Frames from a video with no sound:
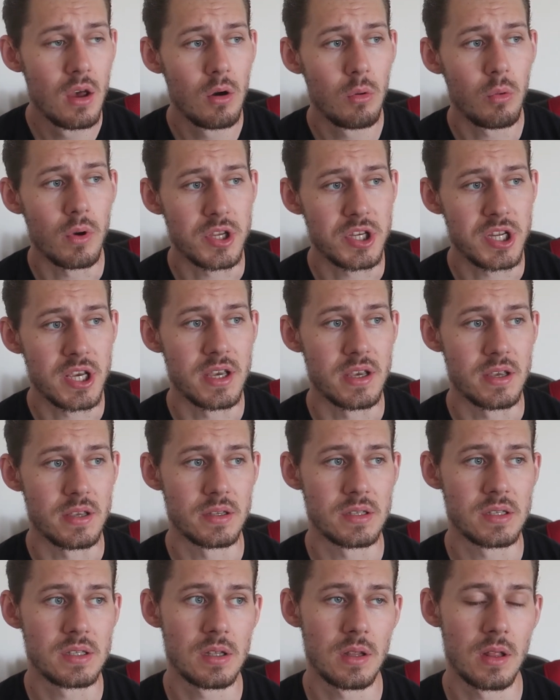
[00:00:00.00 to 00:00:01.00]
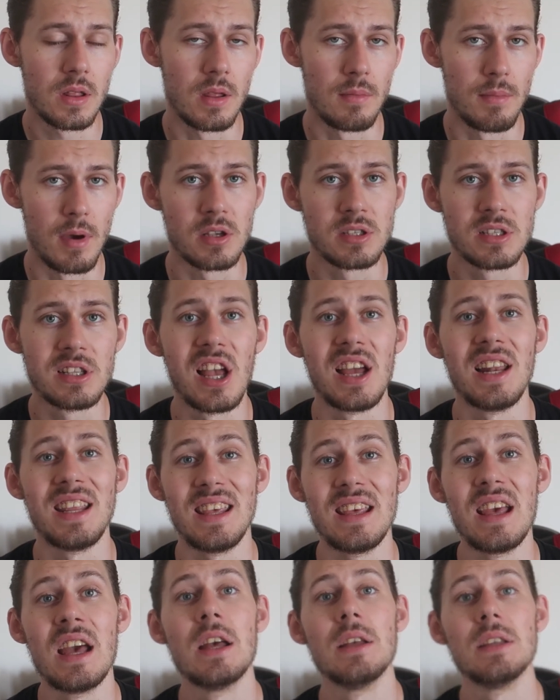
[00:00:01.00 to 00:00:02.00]
which is the most
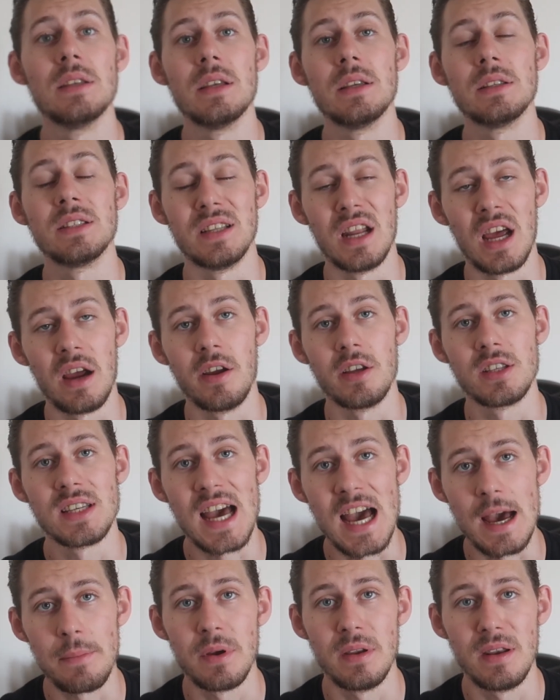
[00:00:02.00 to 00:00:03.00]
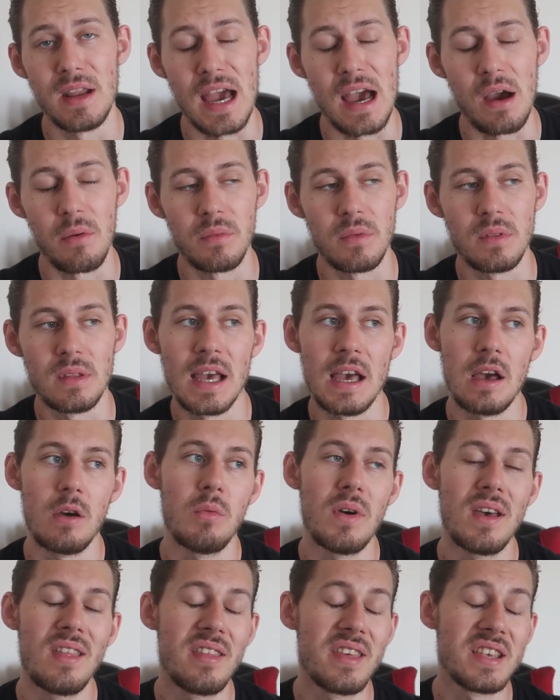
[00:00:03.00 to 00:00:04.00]
likely scenario to happen now.
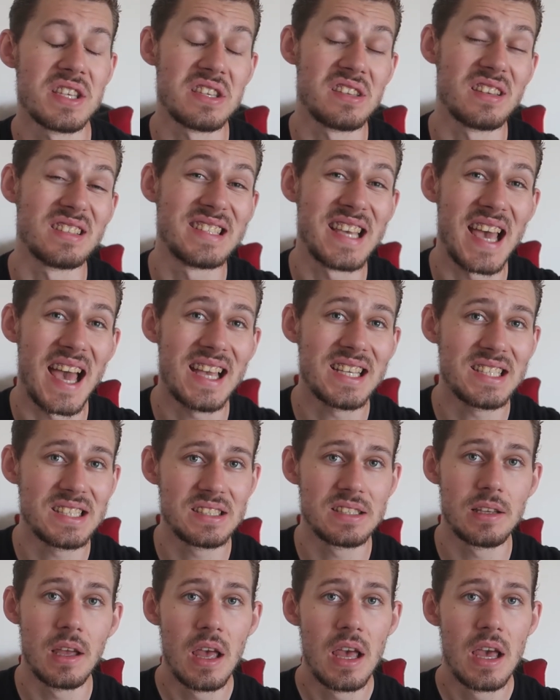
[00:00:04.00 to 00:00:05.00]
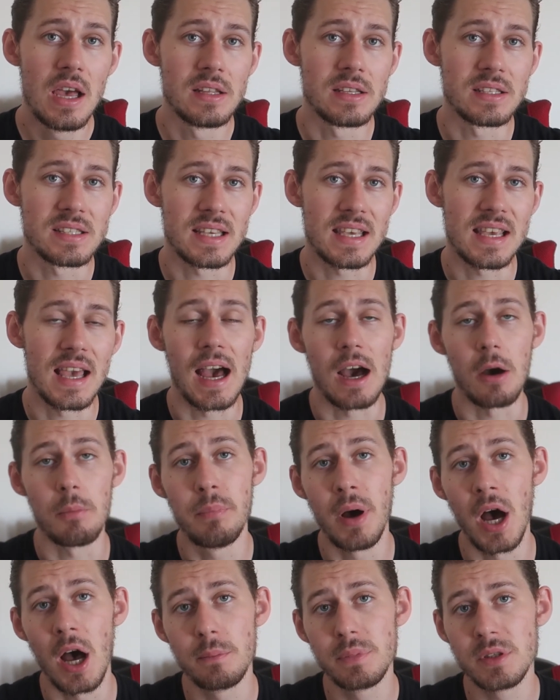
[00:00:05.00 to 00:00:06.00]
Now, whether this is a test to see
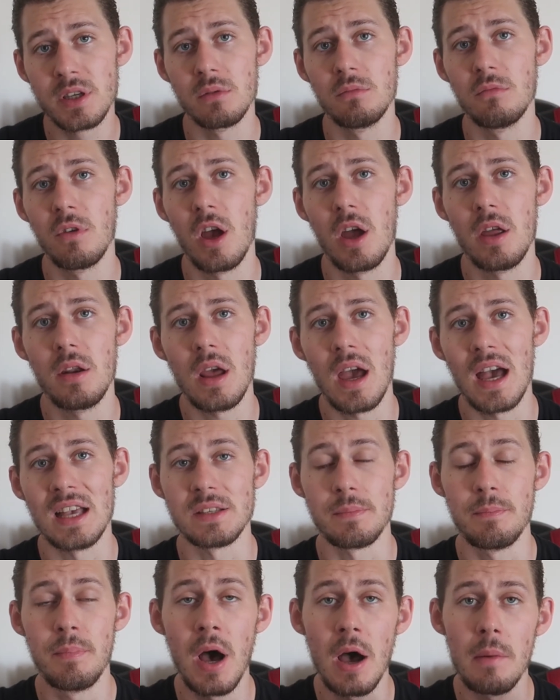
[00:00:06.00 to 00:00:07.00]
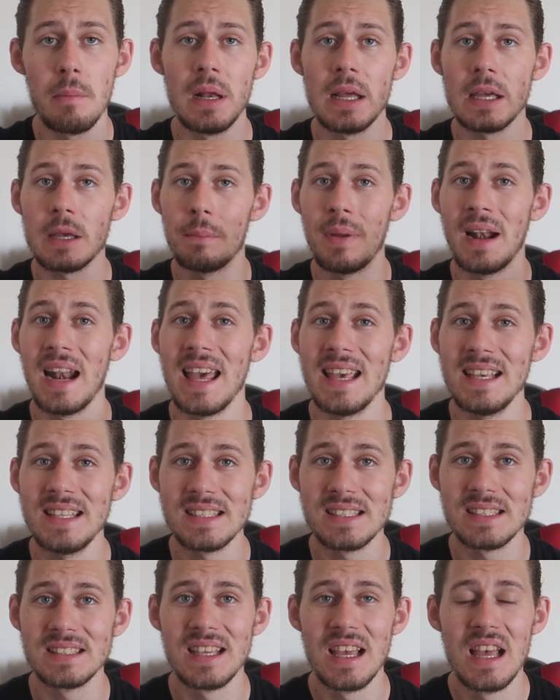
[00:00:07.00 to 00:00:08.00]
how pubs can run as a public
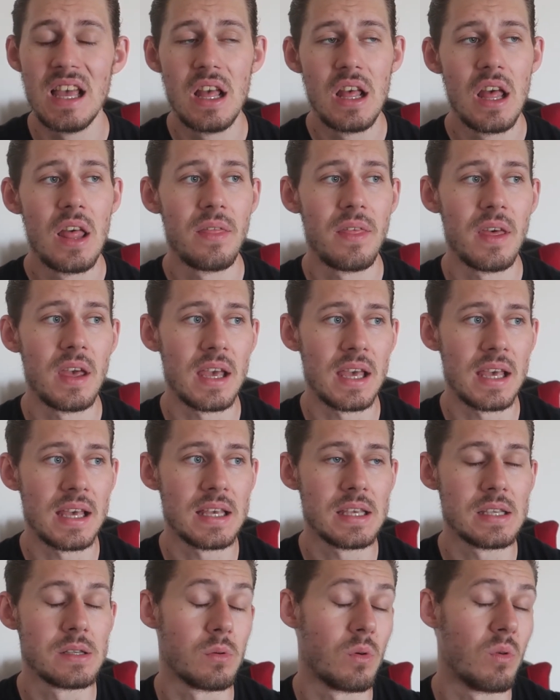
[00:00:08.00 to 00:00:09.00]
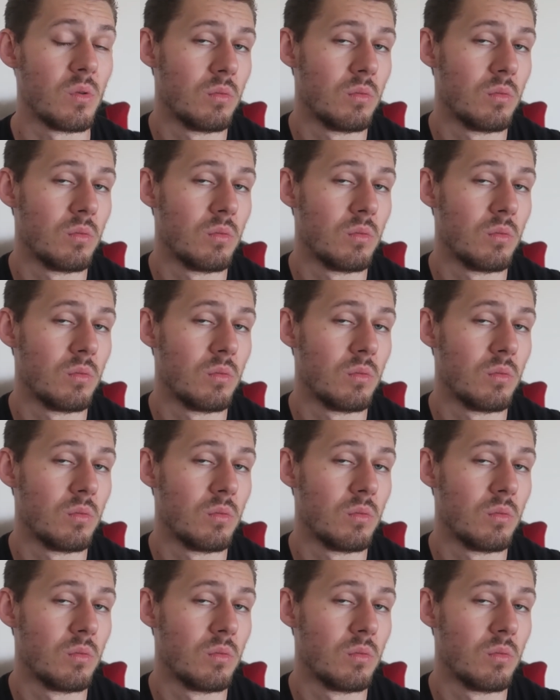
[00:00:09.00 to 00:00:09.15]
place that is